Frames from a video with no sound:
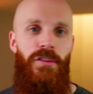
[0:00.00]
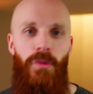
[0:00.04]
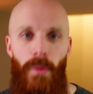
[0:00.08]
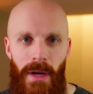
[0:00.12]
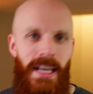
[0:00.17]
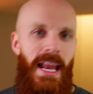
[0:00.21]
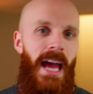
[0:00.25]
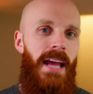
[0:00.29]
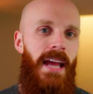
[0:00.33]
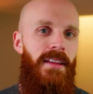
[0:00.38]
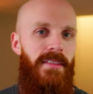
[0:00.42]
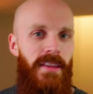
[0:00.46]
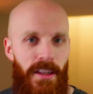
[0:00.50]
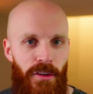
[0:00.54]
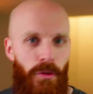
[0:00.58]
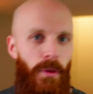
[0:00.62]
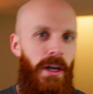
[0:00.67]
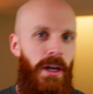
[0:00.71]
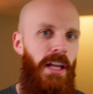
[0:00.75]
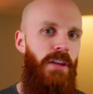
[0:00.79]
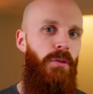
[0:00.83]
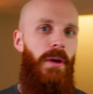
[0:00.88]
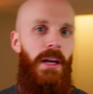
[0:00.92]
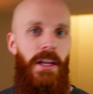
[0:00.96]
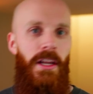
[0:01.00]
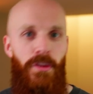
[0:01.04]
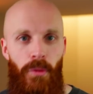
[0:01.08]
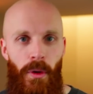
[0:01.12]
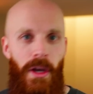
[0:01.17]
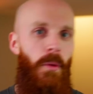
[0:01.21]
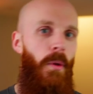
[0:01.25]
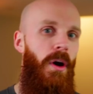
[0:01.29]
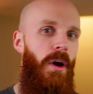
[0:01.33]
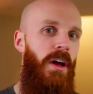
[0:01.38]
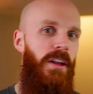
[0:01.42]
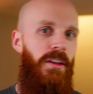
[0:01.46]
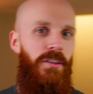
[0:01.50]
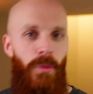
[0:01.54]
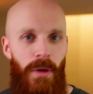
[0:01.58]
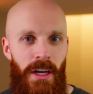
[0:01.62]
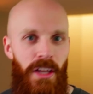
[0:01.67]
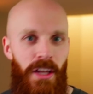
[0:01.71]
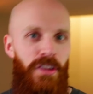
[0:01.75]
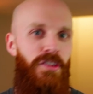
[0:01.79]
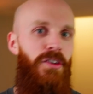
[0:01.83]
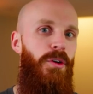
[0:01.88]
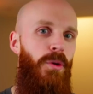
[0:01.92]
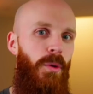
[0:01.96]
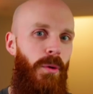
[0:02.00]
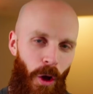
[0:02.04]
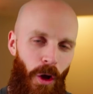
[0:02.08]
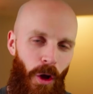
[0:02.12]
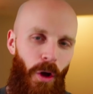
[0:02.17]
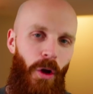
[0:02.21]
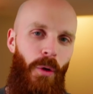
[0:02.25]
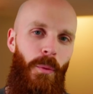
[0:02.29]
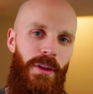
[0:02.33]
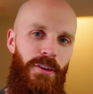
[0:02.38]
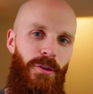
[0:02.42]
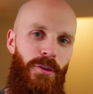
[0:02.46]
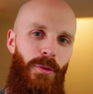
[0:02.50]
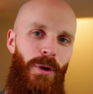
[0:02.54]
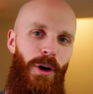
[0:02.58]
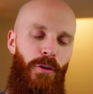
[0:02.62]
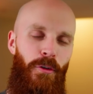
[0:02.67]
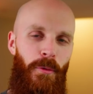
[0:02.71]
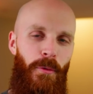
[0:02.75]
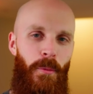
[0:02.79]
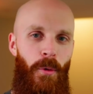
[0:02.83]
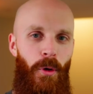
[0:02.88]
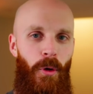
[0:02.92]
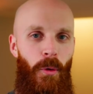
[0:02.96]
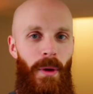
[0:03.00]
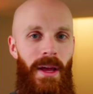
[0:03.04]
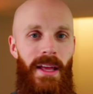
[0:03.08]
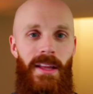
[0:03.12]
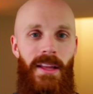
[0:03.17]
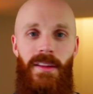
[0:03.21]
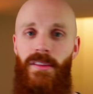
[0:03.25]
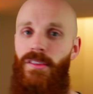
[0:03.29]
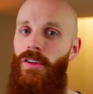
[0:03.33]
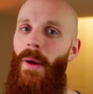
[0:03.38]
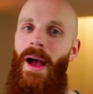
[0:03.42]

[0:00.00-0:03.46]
2019, 2020, 21, 22, all with 12 or more wins.